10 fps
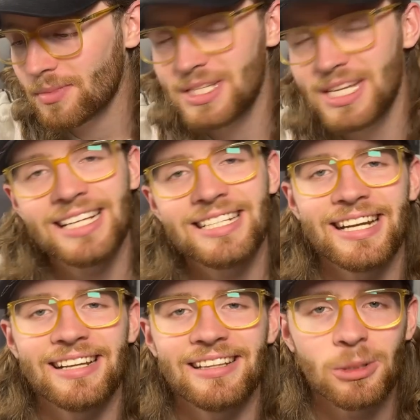I'm taking
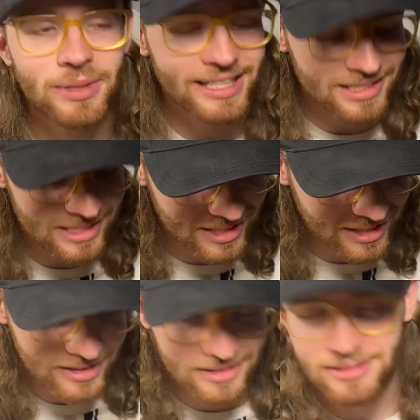today a little bit easy.
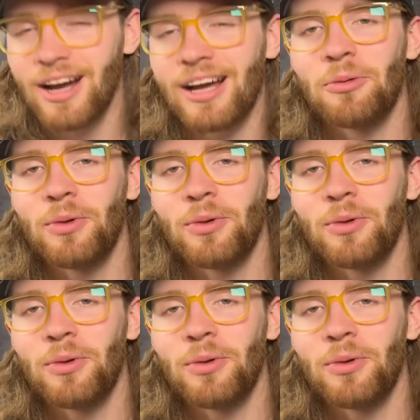Not going to